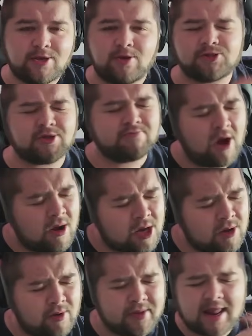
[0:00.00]
You've got
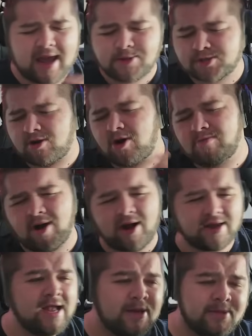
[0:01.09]
DeMarco on the left. Oh my.